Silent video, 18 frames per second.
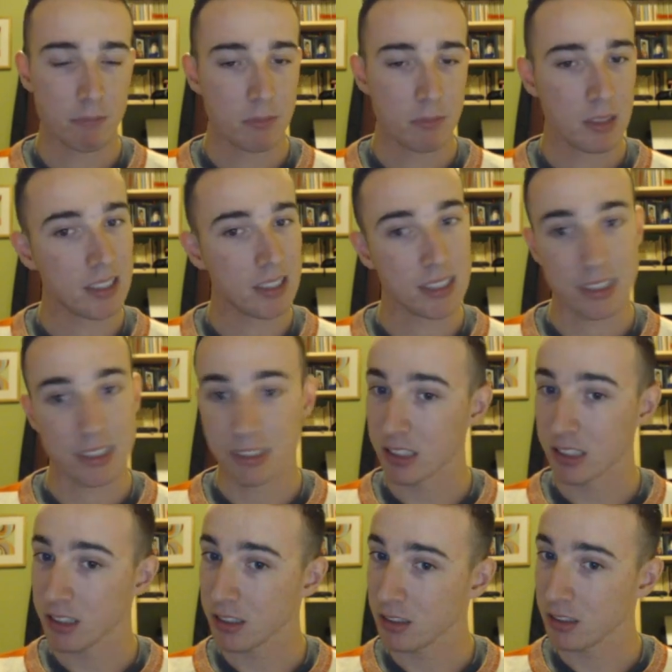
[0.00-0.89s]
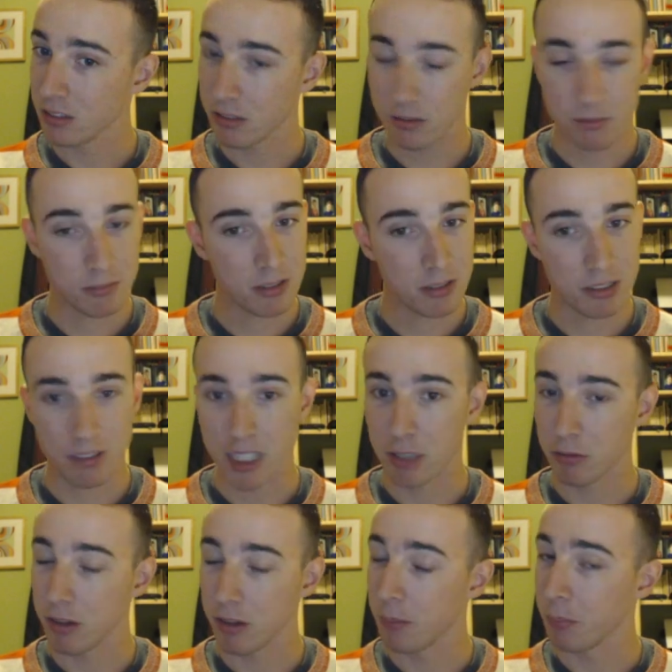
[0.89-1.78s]
It's
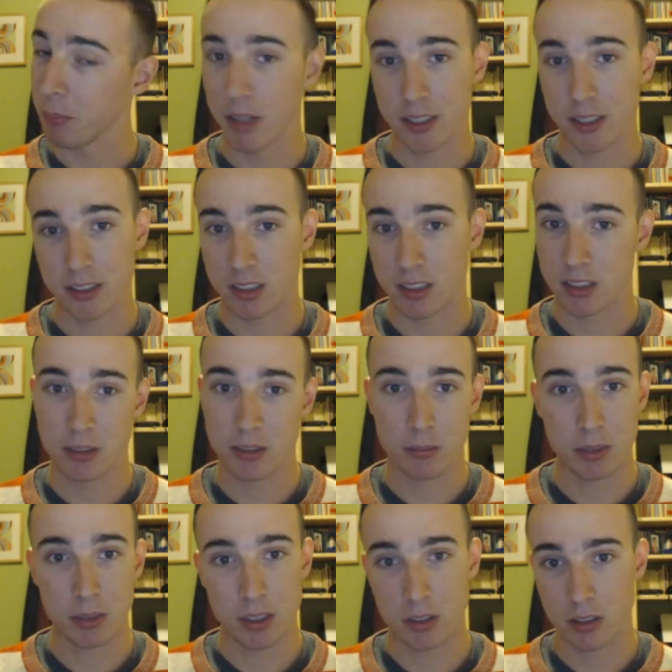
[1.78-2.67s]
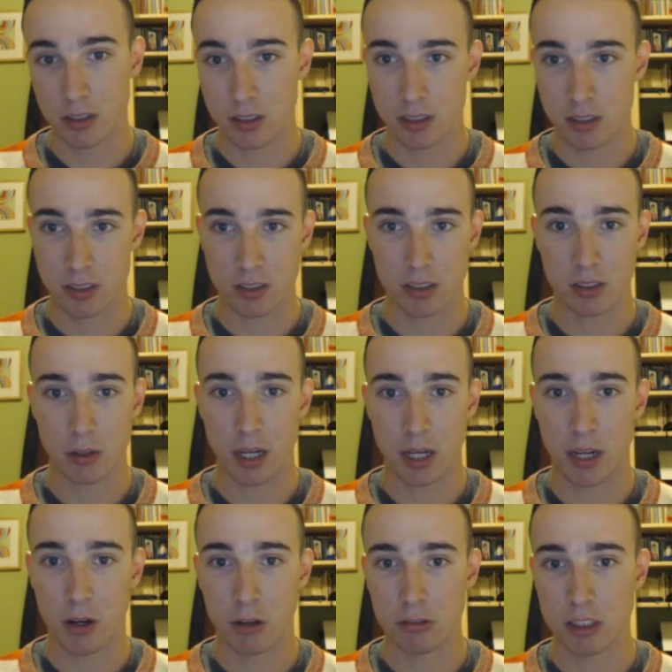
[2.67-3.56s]
slightly unpleasant because
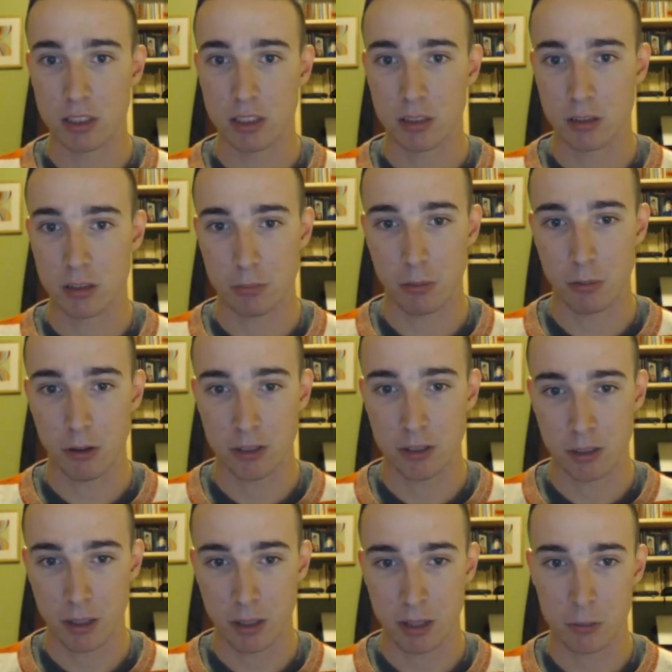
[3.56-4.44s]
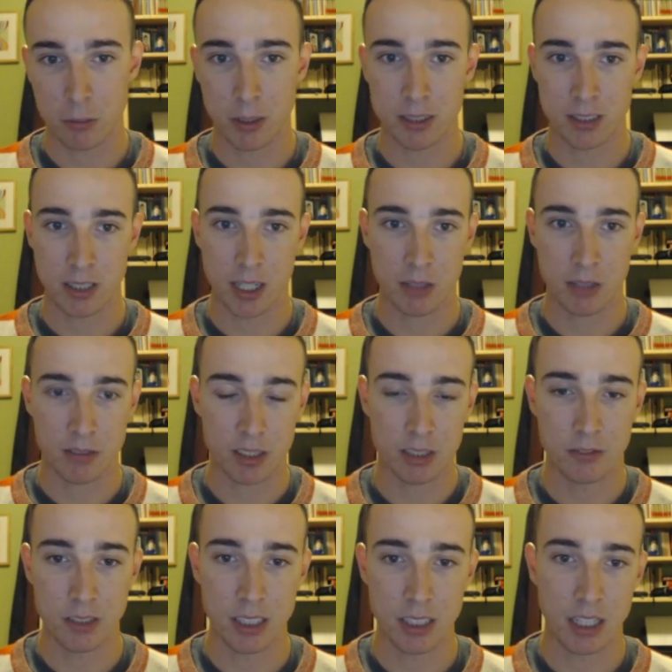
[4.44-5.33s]
okay, all these pawns are once again
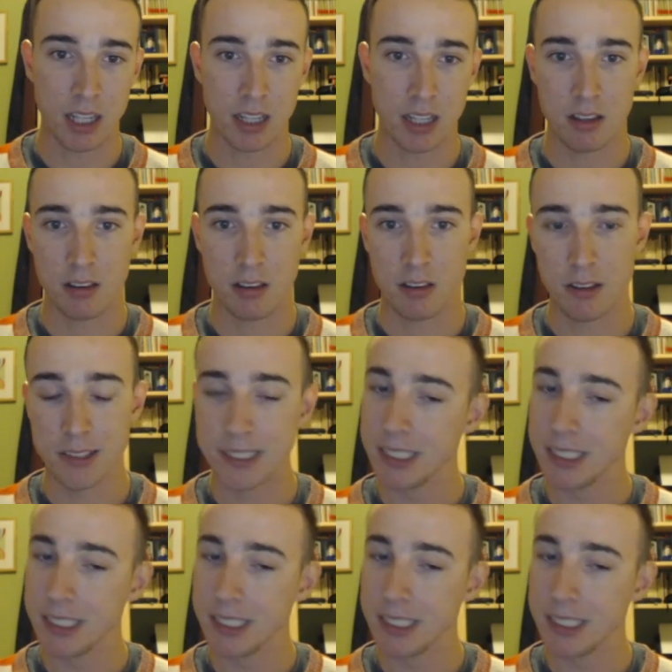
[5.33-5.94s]
very weak, and